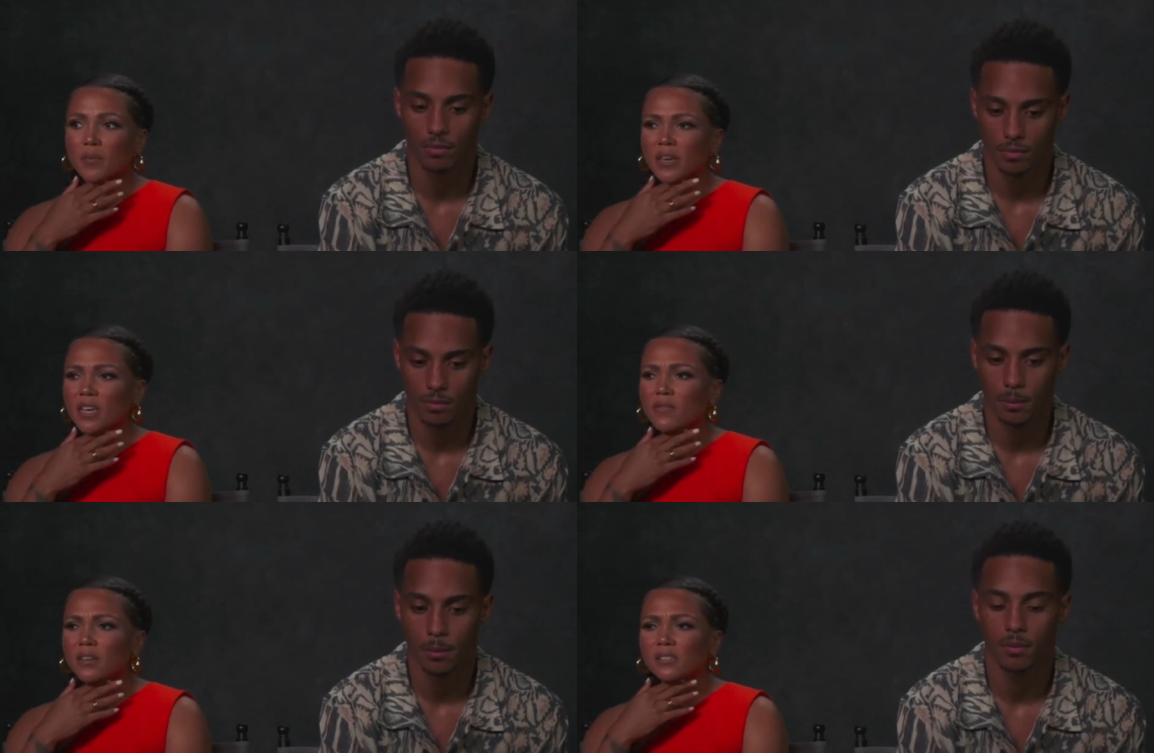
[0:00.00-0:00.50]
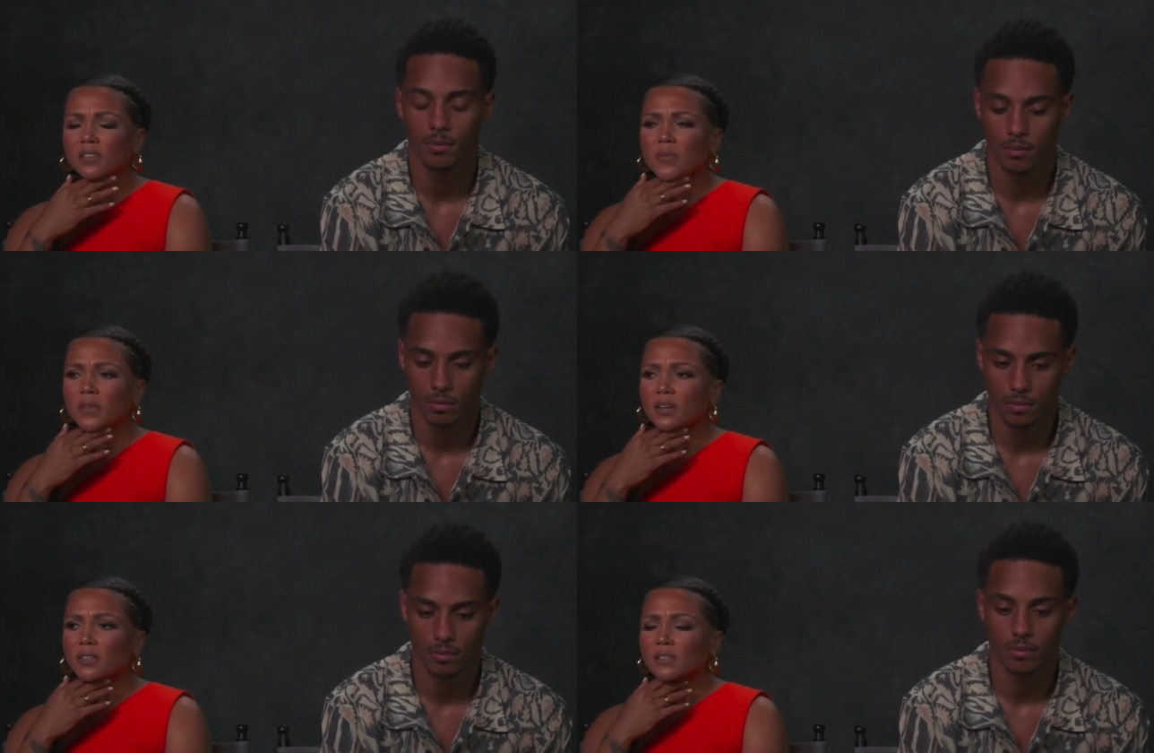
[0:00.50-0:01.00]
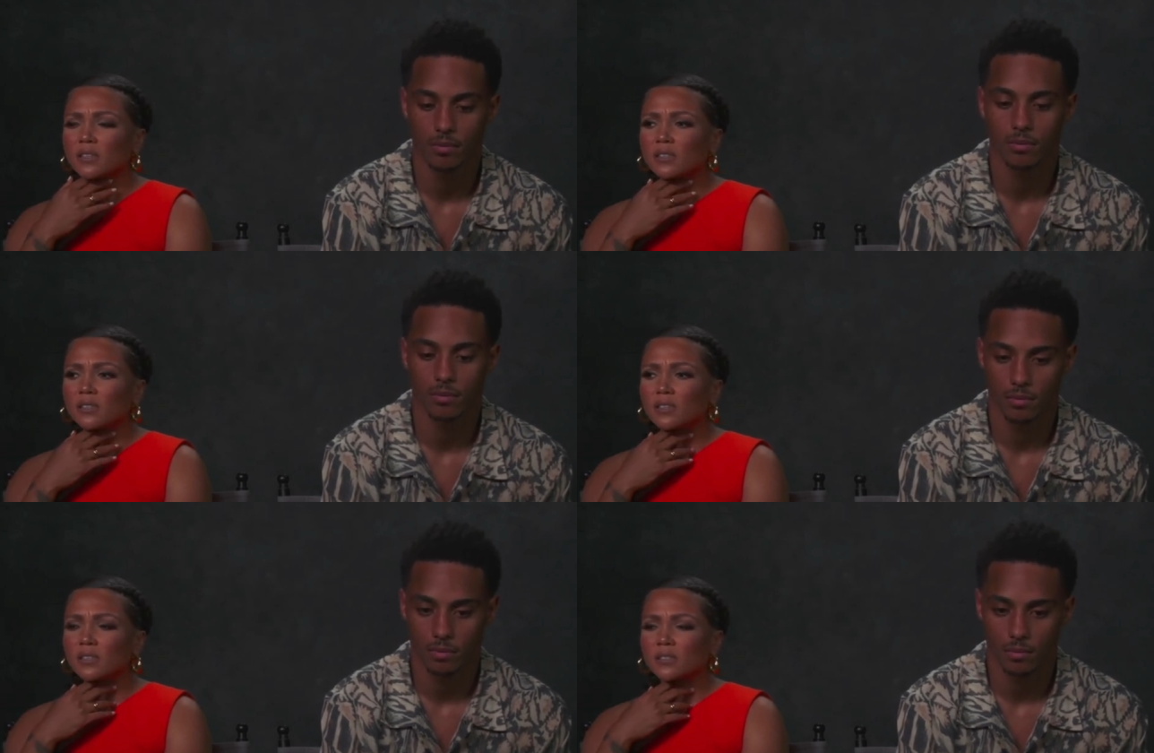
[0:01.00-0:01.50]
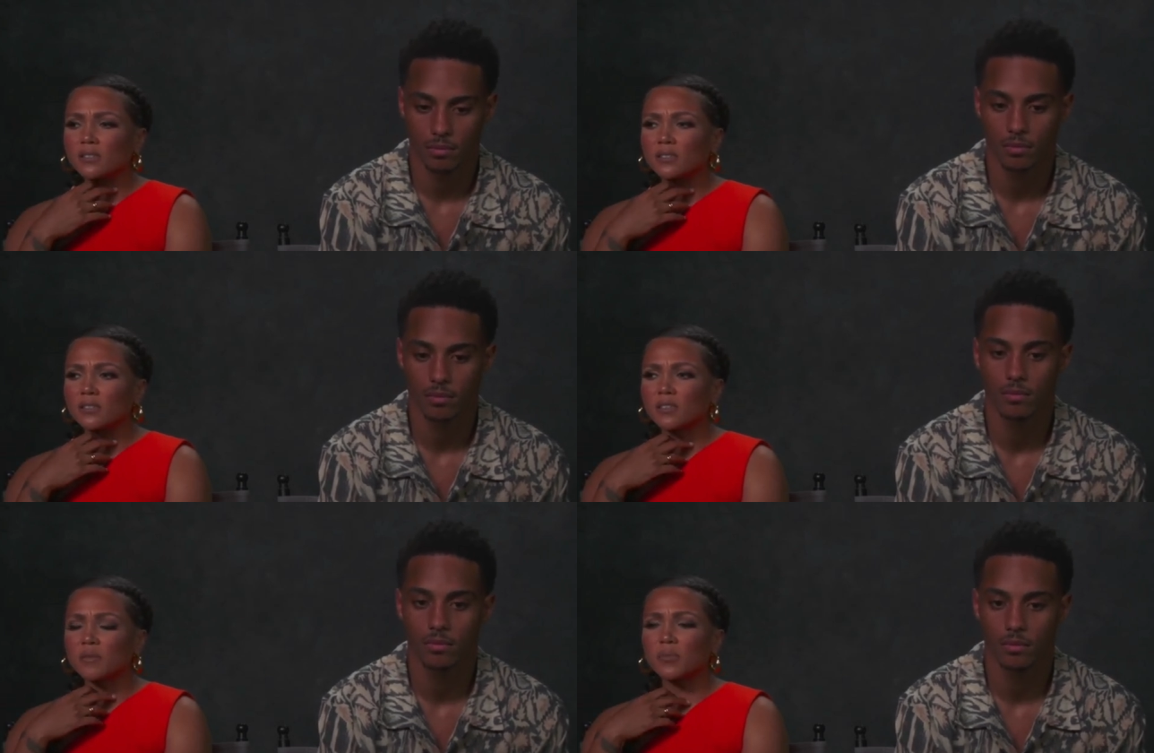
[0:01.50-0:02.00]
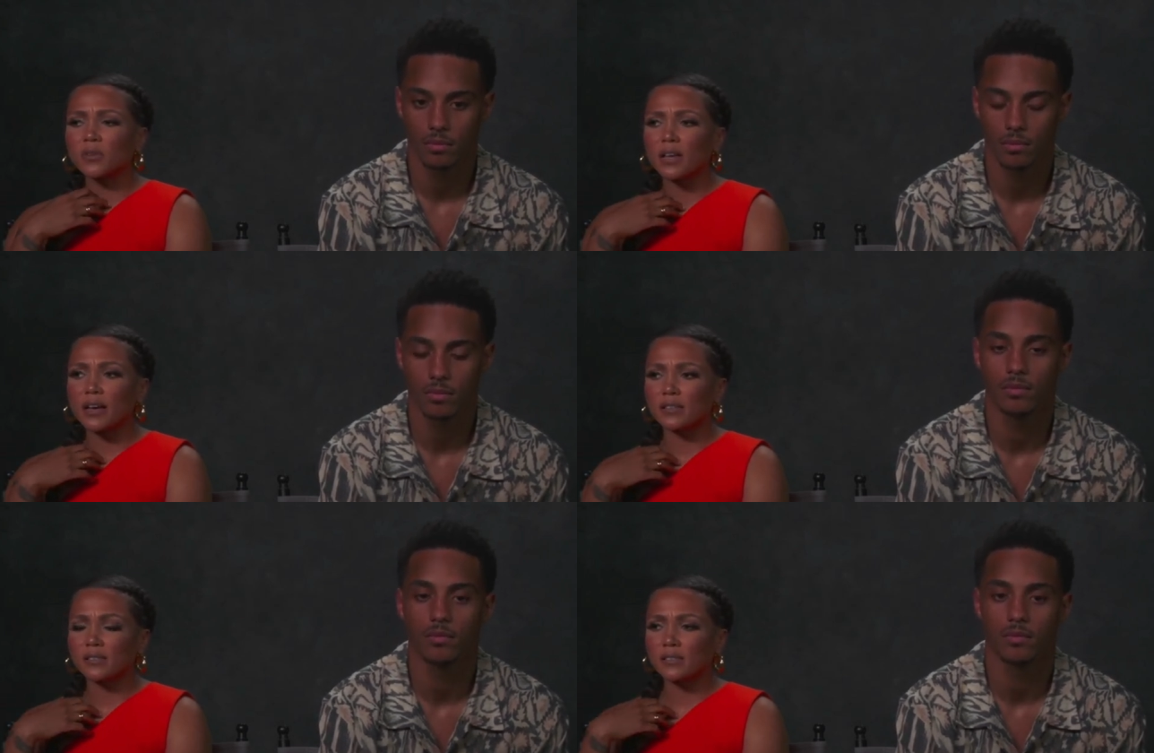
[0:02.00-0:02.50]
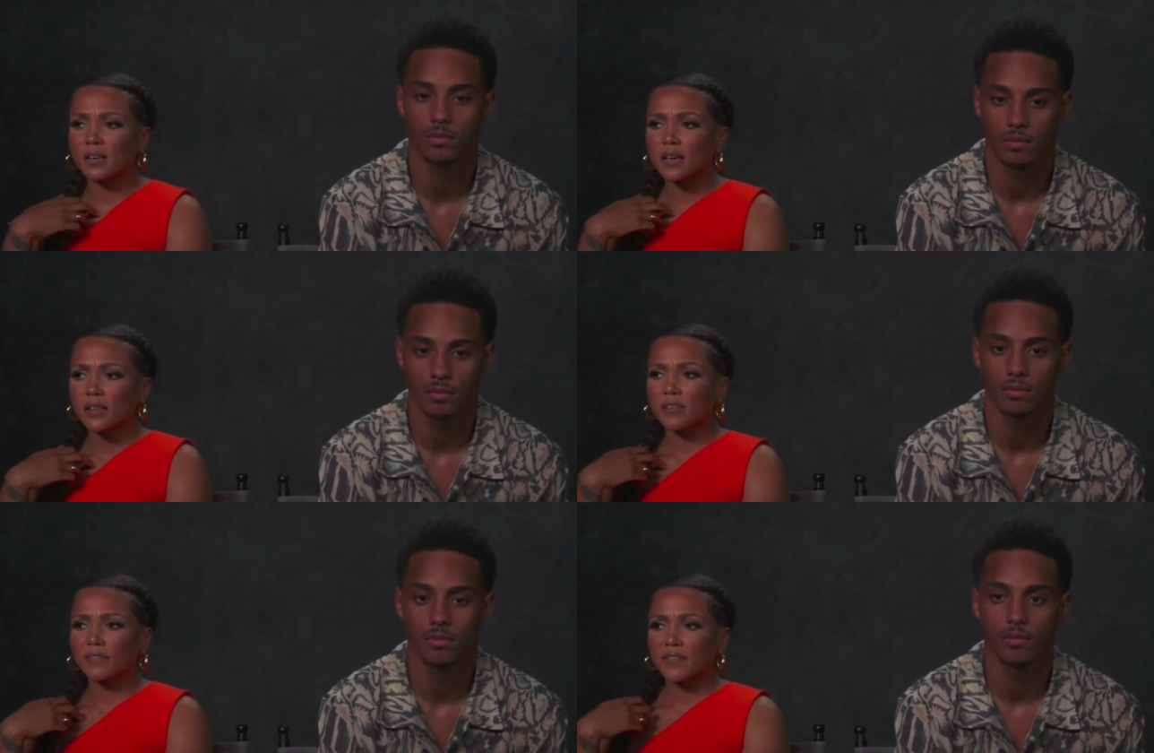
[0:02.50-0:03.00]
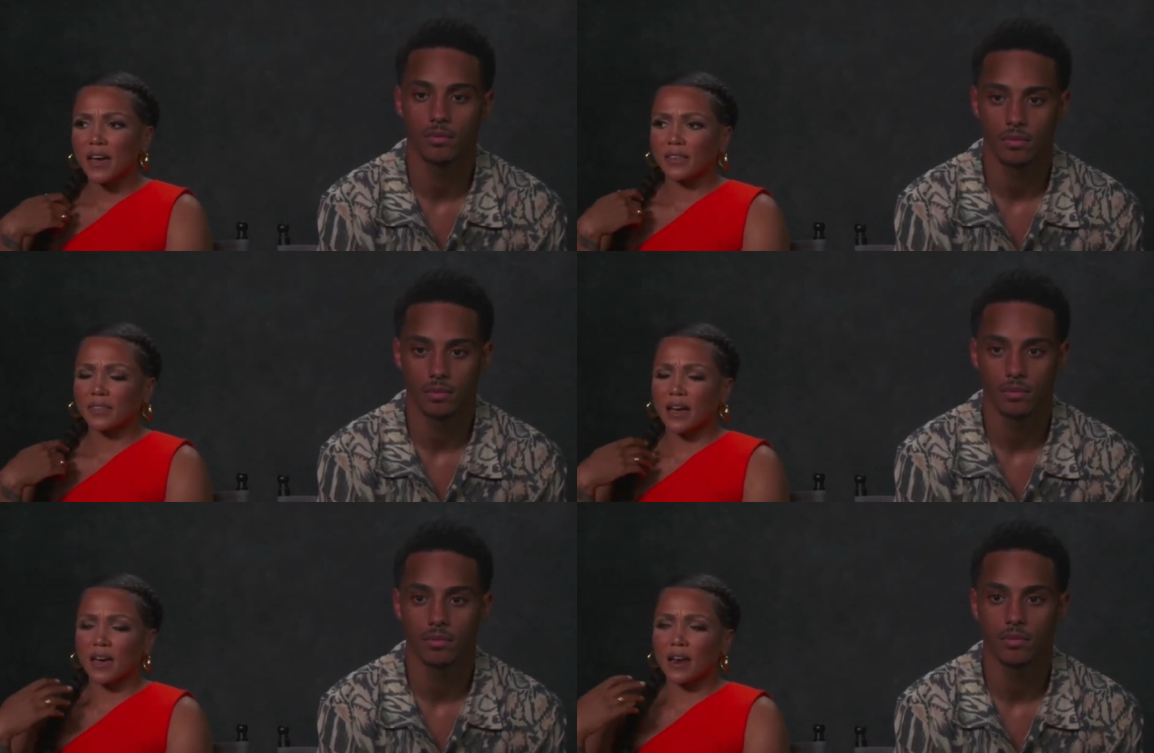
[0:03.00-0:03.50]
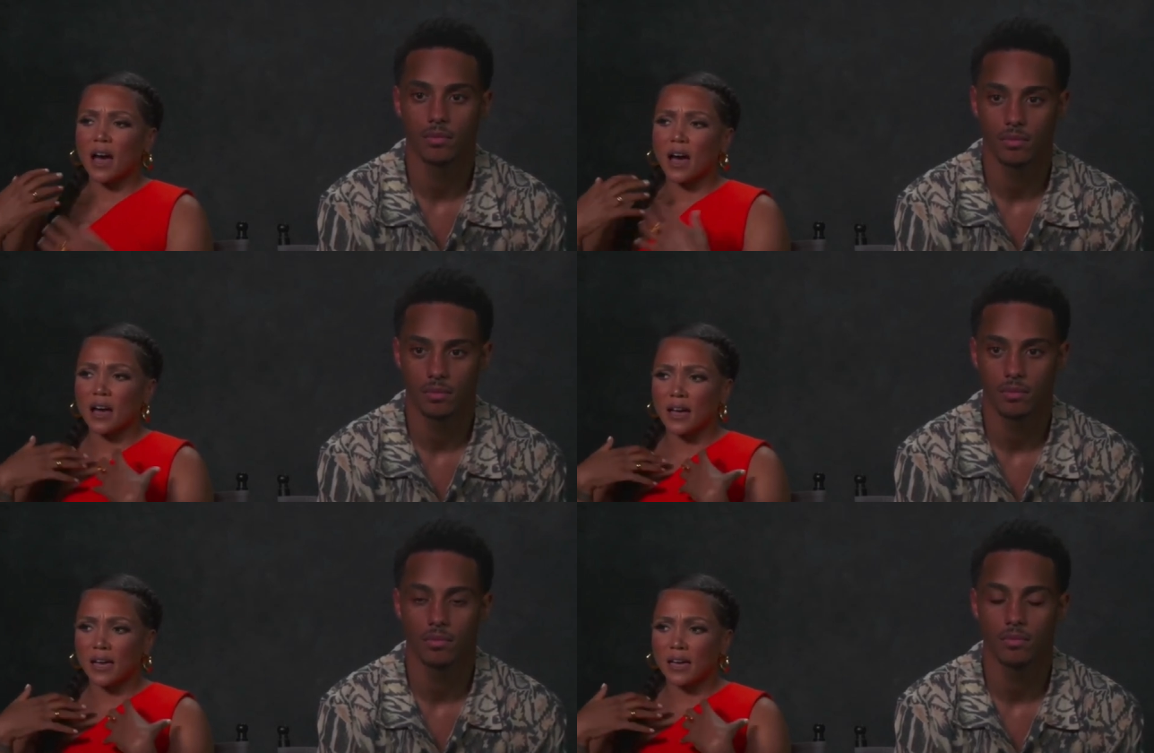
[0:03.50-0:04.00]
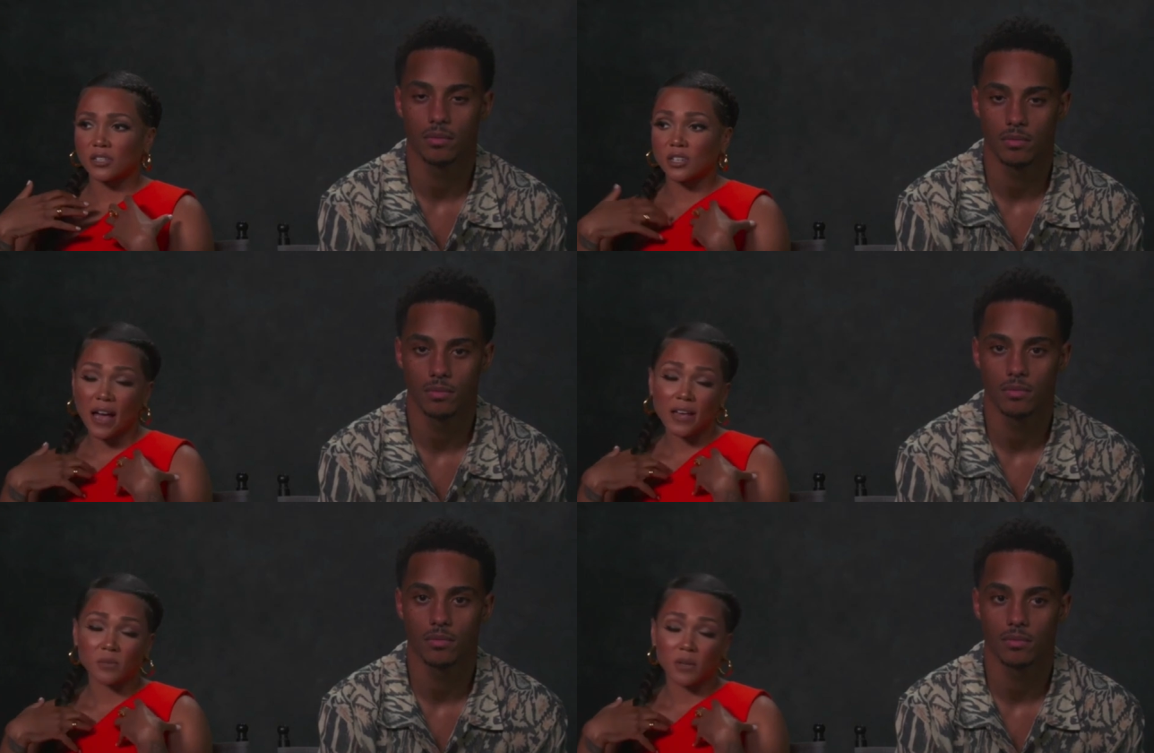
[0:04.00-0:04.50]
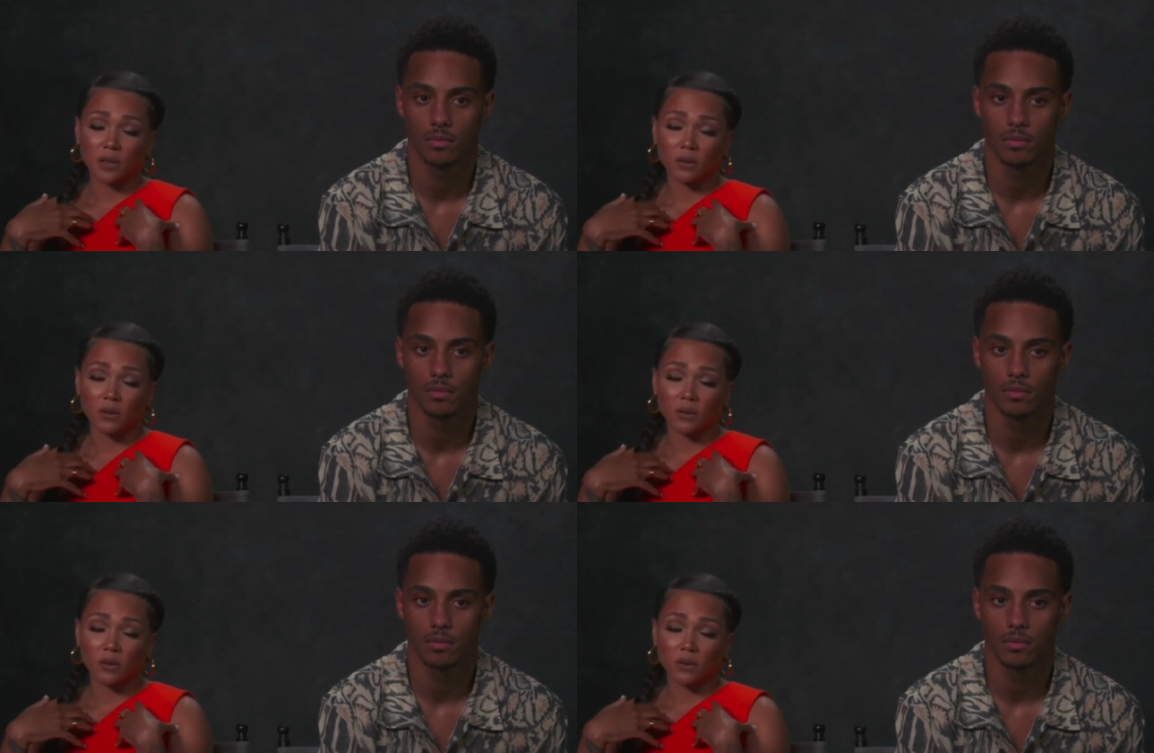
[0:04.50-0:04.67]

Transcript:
Speaker 1: Even something as simple as the fact that Jasmine,